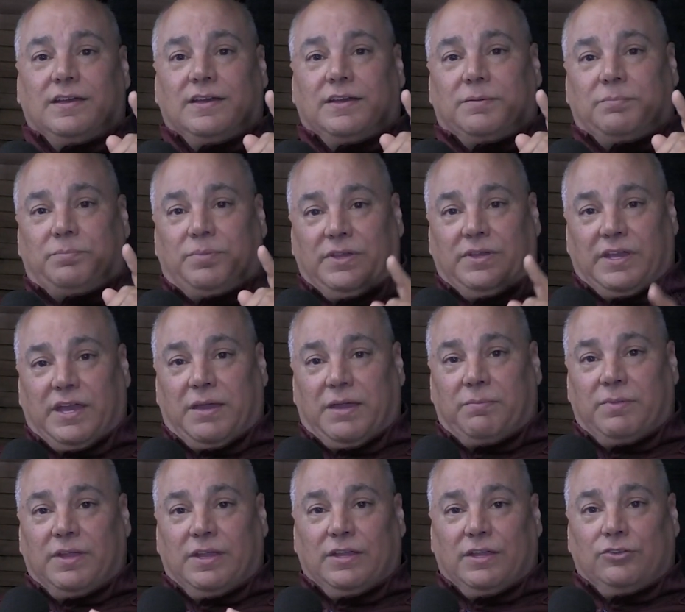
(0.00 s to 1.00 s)
p.m.,
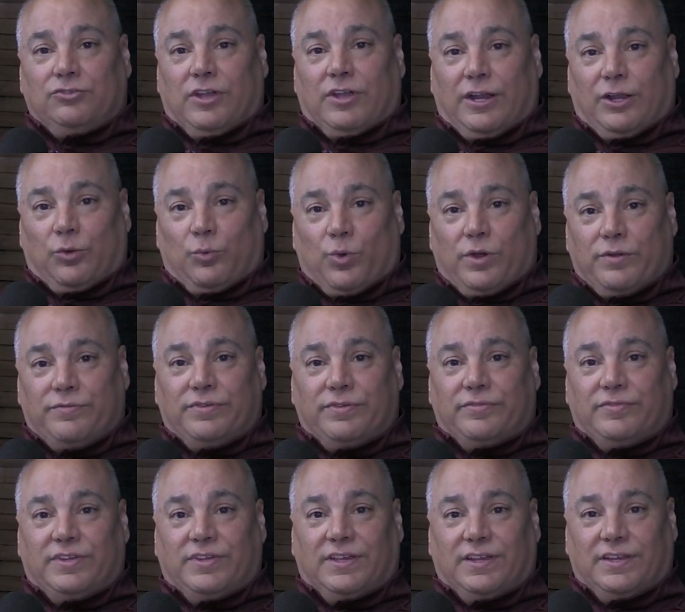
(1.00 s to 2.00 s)
channel
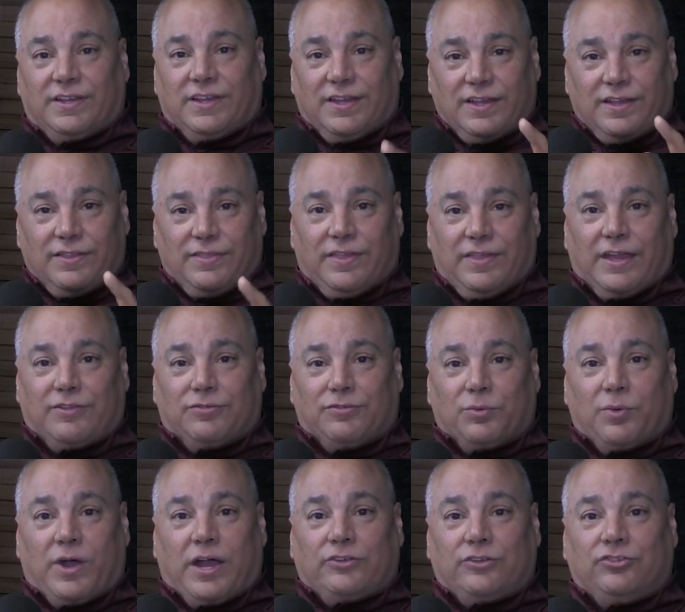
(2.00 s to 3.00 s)
115. Thanks for
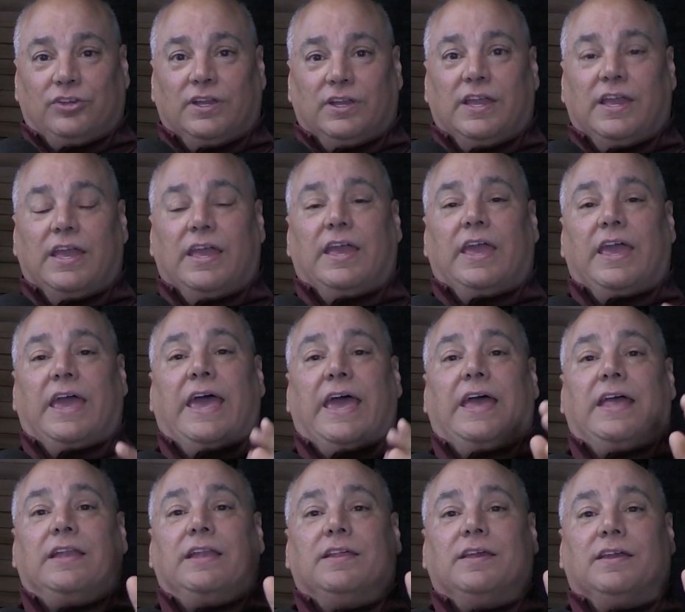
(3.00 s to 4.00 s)
watching.
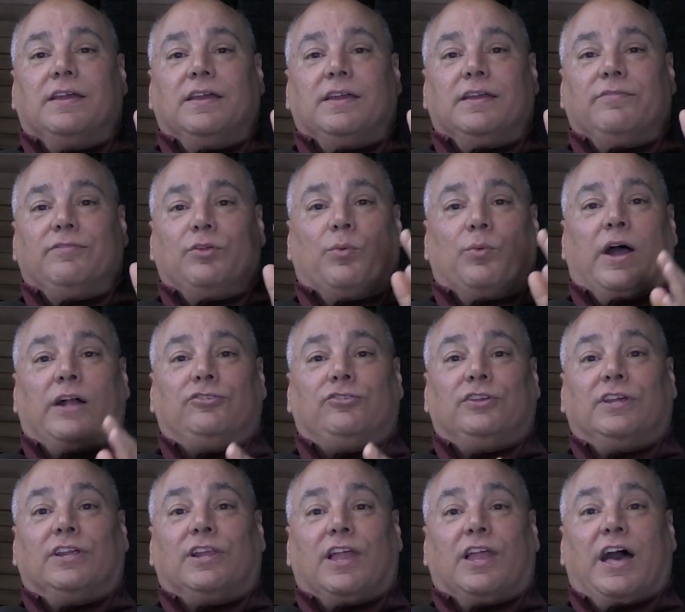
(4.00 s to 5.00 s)
And if you're watching
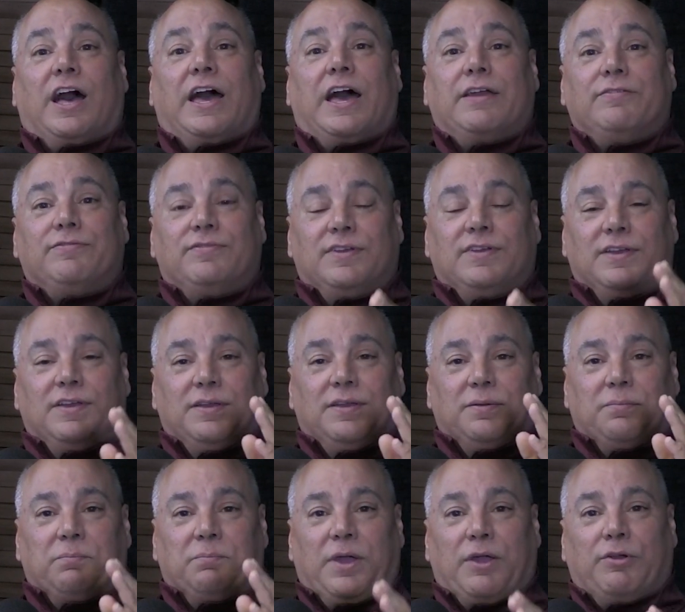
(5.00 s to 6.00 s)
it live,
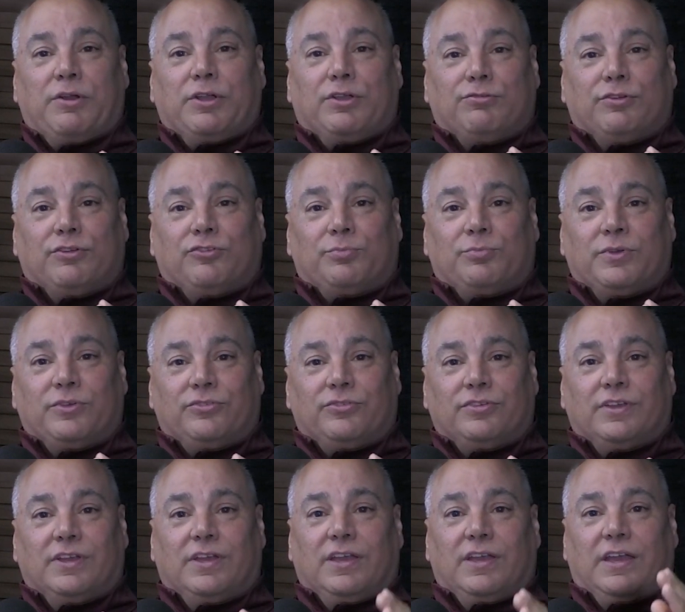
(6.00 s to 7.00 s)
Merry Christmas
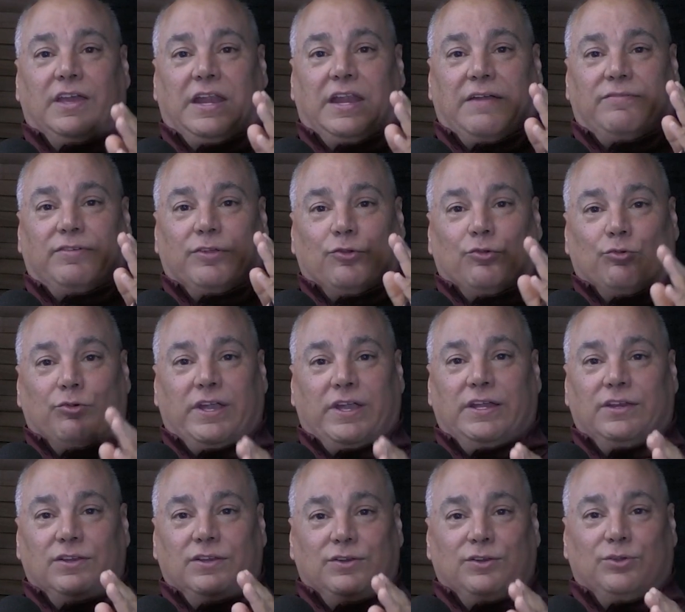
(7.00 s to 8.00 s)
and have a
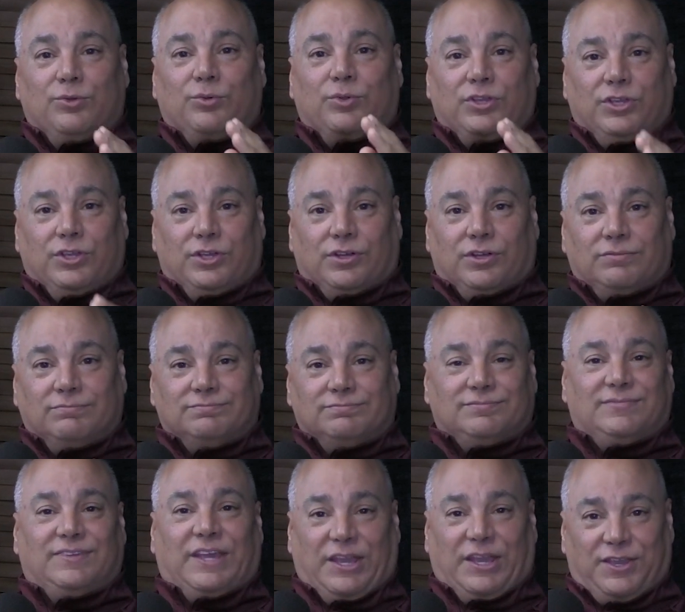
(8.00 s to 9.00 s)
great New Year.
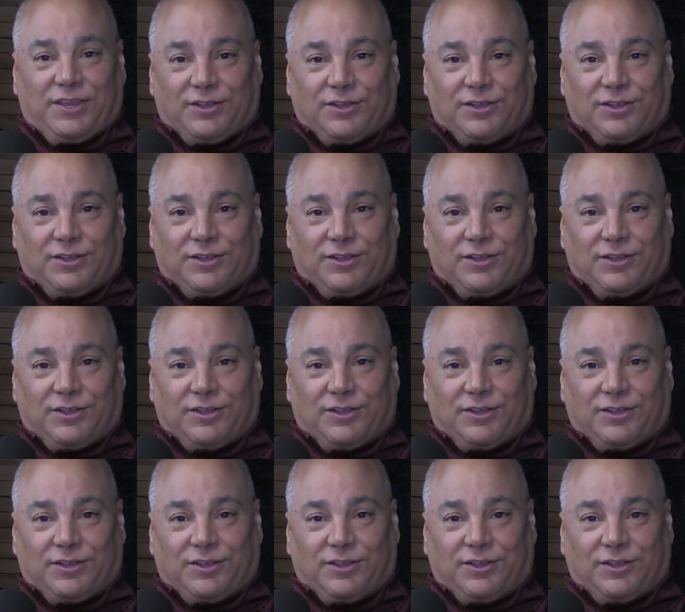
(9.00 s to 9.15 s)
Take care.